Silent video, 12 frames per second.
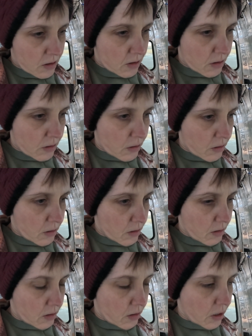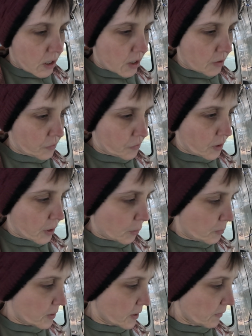I was really
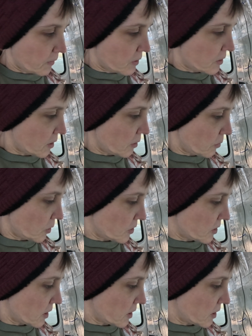hoping to have this done by